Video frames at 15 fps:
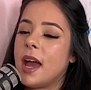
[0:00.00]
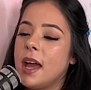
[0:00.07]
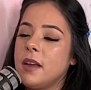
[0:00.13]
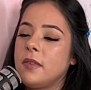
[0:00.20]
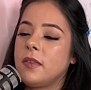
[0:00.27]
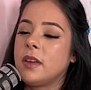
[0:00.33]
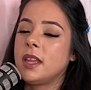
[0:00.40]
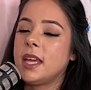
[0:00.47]
I
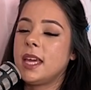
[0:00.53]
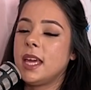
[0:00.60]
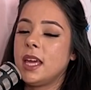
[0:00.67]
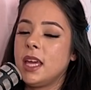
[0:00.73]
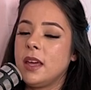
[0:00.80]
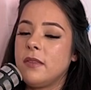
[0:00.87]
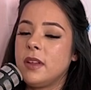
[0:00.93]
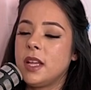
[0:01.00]
feel like
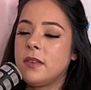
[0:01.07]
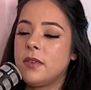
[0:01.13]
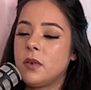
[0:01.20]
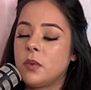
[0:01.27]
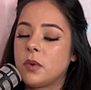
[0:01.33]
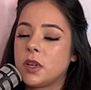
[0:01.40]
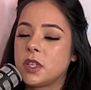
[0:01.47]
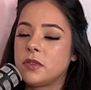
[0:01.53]
even if
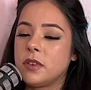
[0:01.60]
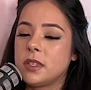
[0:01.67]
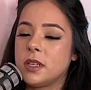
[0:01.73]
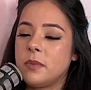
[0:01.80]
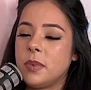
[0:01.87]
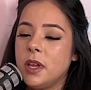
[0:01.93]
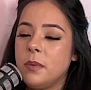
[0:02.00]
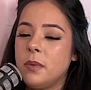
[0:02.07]
it works for
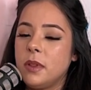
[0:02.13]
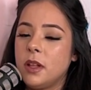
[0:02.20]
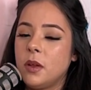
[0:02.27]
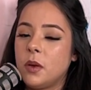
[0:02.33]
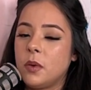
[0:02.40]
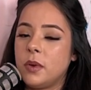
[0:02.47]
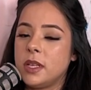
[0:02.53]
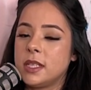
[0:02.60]
some people, it
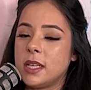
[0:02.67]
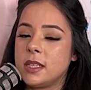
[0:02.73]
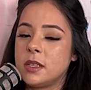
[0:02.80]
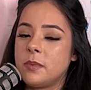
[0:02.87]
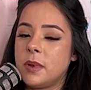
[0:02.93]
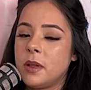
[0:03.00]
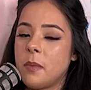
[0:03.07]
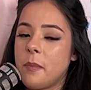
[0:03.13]
always ends
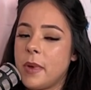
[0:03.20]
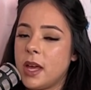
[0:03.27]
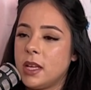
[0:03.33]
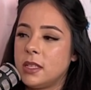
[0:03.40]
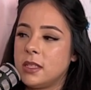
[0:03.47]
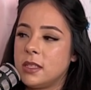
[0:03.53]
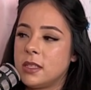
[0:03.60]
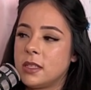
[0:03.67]
up in a
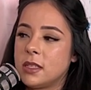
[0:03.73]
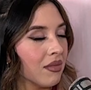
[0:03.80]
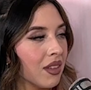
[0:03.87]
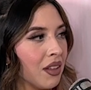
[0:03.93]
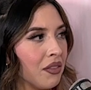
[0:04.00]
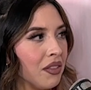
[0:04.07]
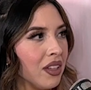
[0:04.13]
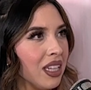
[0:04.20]
mess.
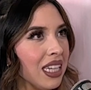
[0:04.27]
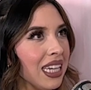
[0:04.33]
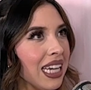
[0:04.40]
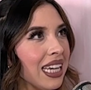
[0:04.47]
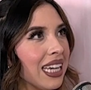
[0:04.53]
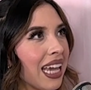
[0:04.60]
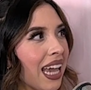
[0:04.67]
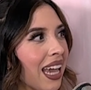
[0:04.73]
I feel like
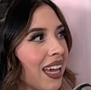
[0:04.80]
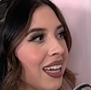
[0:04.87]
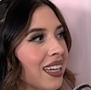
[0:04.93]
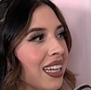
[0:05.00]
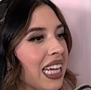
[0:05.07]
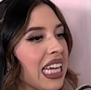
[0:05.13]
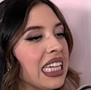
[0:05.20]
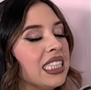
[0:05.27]
it can.
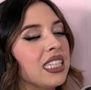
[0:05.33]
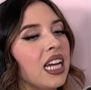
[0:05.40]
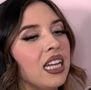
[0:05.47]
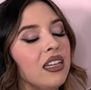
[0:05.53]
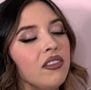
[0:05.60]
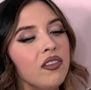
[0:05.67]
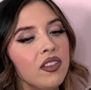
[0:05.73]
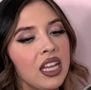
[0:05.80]
Like, it's kind
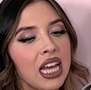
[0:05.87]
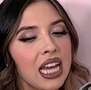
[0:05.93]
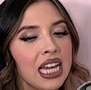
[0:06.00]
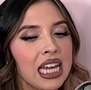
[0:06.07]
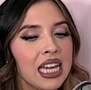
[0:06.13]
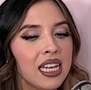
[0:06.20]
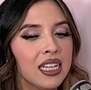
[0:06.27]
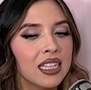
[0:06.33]
of
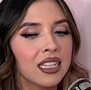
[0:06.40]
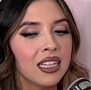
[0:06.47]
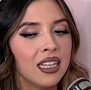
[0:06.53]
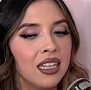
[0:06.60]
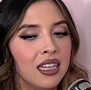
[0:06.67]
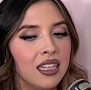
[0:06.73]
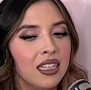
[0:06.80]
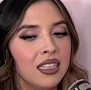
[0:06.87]
like
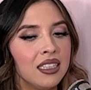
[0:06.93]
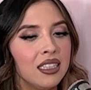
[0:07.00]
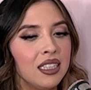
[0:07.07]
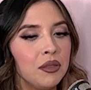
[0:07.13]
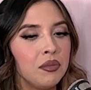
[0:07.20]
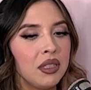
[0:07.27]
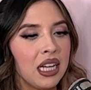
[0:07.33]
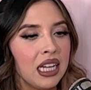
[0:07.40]

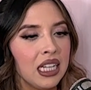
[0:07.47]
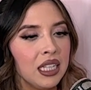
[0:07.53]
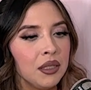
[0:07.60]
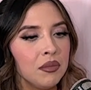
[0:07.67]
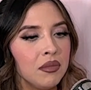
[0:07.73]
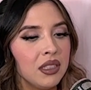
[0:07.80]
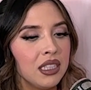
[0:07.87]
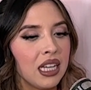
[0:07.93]

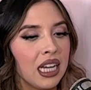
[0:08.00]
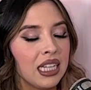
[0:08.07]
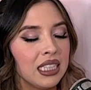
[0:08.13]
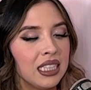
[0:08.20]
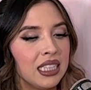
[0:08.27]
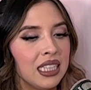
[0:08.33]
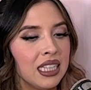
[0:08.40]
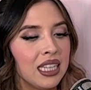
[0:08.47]
sometimes I
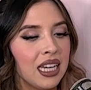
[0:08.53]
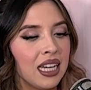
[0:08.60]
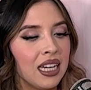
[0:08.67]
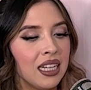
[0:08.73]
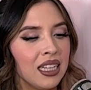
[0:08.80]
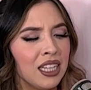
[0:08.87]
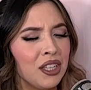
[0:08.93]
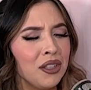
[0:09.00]
see
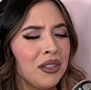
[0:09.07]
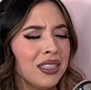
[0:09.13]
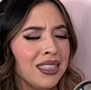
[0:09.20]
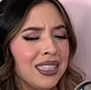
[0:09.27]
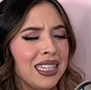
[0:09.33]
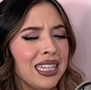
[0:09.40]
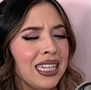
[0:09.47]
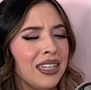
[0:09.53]
that, like, you could
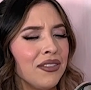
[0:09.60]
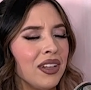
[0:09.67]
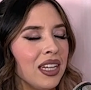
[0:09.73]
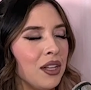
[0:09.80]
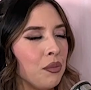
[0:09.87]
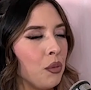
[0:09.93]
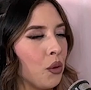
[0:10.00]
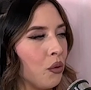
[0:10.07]
see it even
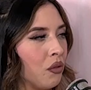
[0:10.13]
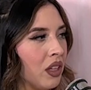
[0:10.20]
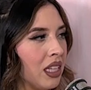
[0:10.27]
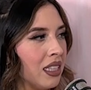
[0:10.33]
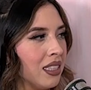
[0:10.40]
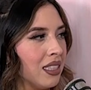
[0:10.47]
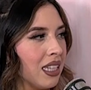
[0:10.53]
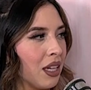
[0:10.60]
in
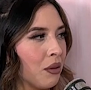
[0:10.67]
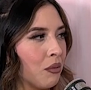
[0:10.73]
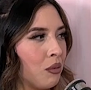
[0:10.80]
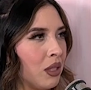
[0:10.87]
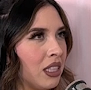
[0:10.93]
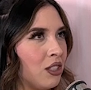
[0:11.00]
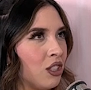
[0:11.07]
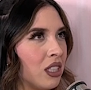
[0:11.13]
movies, like
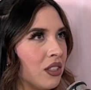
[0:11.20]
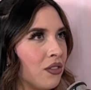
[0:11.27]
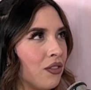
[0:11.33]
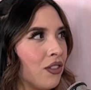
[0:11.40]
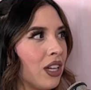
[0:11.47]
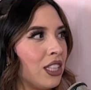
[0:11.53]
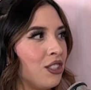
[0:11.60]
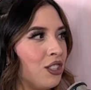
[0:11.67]
with just
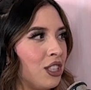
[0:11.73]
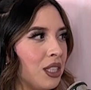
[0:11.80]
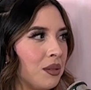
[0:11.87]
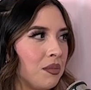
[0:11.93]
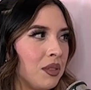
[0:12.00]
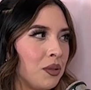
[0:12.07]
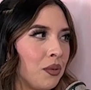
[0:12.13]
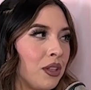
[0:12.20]

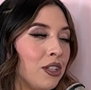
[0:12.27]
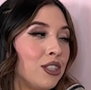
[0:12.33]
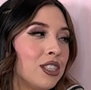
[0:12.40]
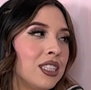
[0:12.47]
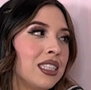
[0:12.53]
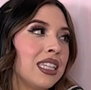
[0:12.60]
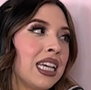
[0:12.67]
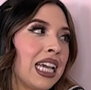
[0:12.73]
friendships, when
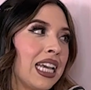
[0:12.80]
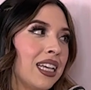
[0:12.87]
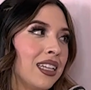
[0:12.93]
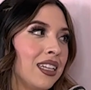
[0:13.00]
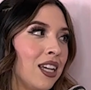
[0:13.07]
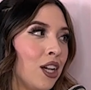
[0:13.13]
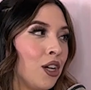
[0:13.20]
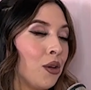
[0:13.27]
there's like
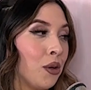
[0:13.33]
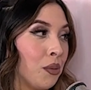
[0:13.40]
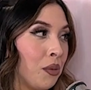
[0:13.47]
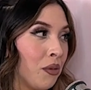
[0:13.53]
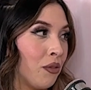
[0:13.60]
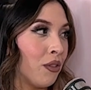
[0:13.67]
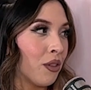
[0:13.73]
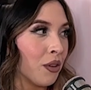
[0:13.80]
a group
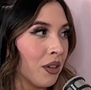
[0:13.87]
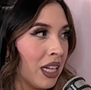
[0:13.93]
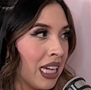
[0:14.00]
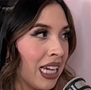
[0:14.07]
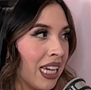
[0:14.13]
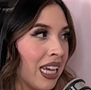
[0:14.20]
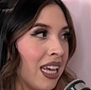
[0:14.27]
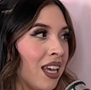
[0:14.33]
of
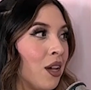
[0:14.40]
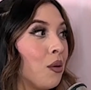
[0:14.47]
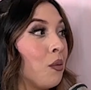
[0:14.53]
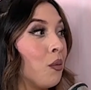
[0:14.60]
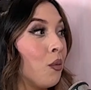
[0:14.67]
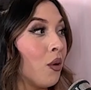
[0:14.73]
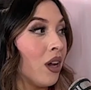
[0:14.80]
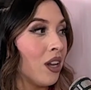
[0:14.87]
three,
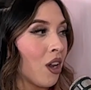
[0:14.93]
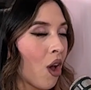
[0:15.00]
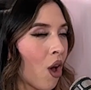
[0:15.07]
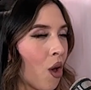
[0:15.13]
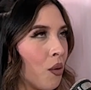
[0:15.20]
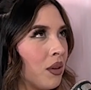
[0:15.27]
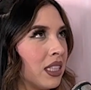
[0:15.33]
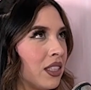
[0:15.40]
one
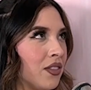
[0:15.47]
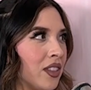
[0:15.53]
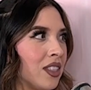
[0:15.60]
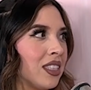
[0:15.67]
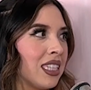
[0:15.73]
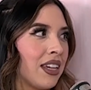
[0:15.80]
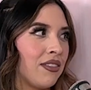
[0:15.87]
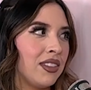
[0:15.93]
always
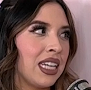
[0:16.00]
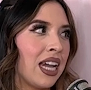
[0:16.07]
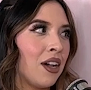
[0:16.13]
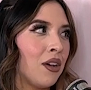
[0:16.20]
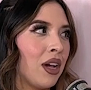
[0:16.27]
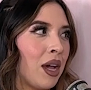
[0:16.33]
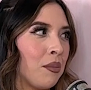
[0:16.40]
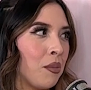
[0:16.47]
feels left
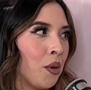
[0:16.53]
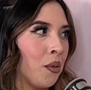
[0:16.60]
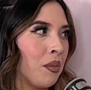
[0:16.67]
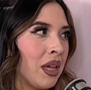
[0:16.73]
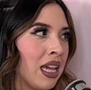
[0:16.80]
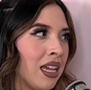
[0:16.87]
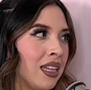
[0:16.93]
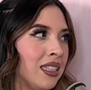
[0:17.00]
out at
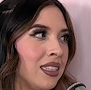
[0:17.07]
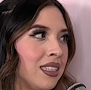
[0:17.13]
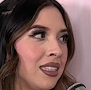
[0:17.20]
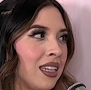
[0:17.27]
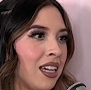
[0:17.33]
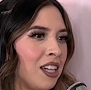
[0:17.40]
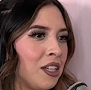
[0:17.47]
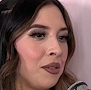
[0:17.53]
moments.
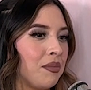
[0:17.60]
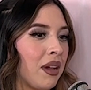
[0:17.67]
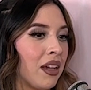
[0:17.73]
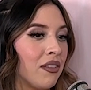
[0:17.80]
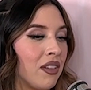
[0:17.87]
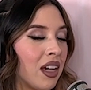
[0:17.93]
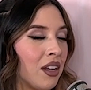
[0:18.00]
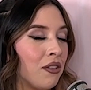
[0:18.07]

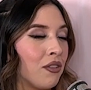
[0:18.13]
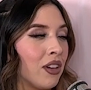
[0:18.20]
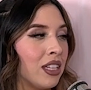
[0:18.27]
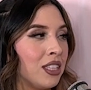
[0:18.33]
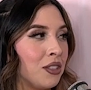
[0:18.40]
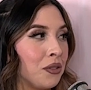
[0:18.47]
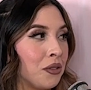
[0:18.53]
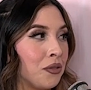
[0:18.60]
I've had
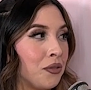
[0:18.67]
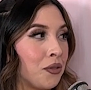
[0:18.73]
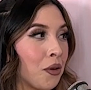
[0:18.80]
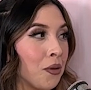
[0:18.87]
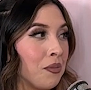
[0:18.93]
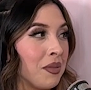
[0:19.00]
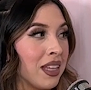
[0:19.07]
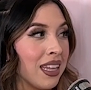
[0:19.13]
friends who have
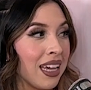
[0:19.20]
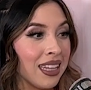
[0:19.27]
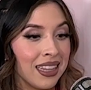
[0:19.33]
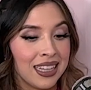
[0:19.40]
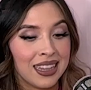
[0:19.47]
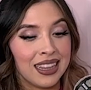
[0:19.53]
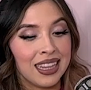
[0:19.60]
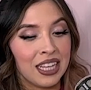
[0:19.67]
told me that
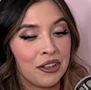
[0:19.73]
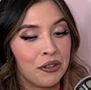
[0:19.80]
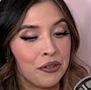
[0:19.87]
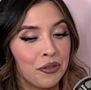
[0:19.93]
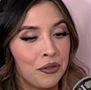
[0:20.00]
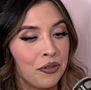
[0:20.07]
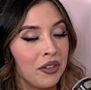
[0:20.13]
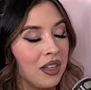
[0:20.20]

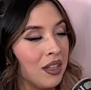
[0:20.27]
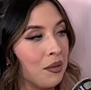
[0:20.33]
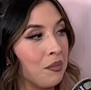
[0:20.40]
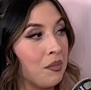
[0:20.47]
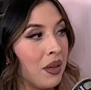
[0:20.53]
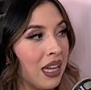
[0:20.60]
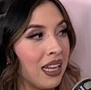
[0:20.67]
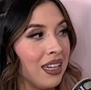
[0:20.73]
they've
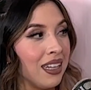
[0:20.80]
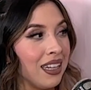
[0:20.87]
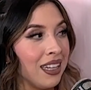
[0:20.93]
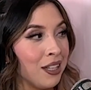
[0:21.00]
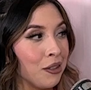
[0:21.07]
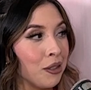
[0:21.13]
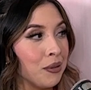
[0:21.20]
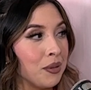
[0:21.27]
been
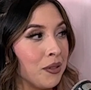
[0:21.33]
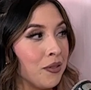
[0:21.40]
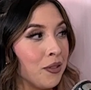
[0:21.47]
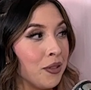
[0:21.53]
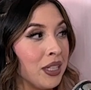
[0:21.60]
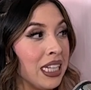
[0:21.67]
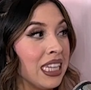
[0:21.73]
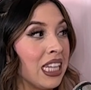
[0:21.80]
in groups of
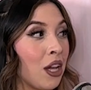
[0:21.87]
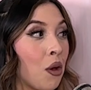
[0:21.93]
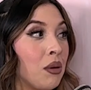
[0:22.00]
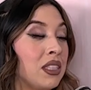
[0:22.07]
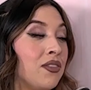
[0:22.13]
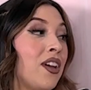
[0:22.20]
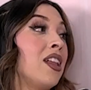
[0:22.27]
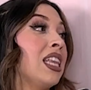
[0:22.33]
three and they
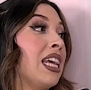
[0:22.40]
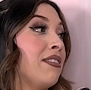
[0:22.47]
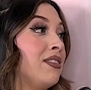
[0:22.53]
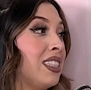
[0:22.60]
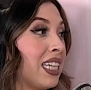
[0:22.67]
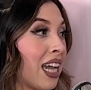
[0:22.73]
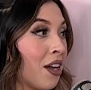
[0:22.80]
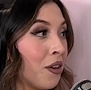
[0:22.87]
always felt
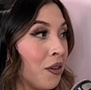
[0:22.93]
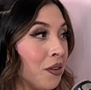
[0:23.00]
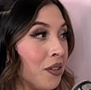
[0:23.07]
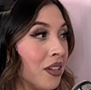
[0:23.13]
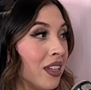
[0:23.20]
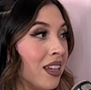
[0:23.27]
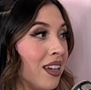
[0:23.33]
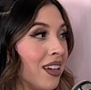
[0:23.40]
left
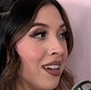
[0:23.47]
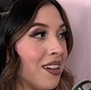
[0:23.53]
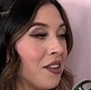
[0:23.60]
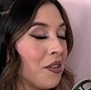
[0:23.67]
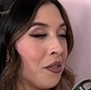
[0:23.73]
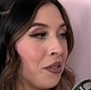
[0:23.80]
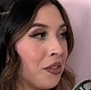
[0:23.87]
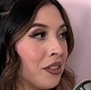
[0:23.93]
out
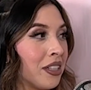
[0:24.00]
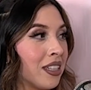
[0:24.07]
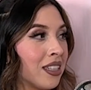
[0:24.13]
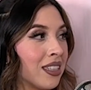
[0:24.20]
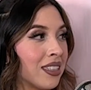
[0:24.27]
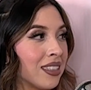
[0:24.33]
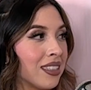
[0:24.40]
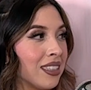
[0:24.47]

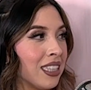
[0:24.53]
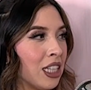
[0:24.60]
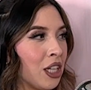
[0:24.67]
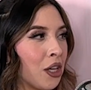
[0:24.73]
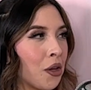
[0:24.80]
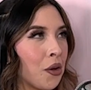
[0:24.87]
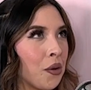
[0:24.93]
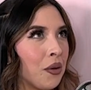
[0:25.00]
or, you
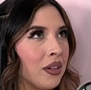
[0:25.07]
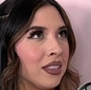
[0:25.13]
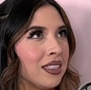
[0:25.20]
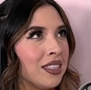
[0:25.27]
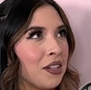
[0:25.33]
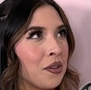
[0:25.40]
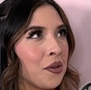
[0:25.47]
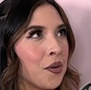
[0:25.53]
know,
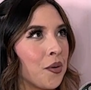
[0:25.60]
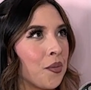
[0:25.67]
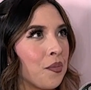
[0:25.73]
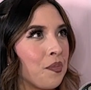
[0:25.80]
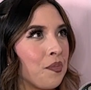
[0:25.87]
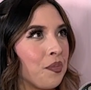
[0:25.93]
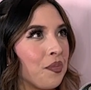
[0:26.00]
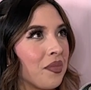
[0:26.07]
so
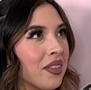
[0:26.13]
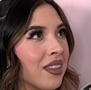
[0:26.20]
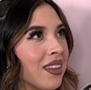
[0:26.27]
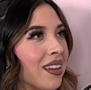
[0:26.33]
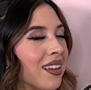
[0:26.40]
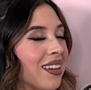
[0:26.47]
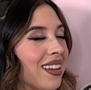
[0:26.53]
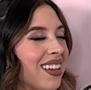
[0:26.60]

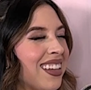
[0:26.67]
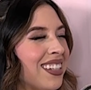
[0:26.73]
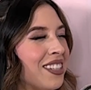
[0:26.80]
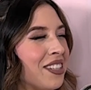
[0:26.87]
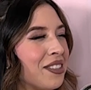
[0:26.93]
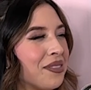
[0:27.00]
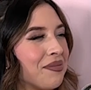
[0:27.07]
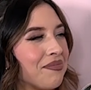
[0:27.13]
I don't
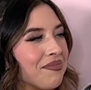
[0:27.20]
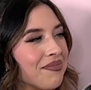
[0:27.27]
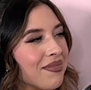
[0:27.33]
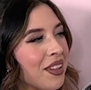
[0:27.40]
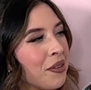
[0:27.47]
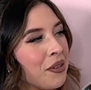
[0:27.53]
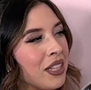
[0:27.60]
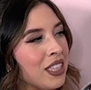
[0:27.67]
know.
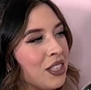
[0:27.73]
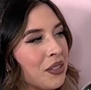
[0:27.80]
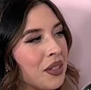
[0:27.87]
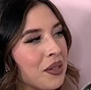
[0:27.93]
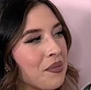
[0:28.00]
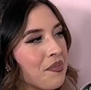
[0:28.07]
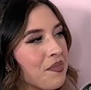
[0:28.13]
I wouldn't do it.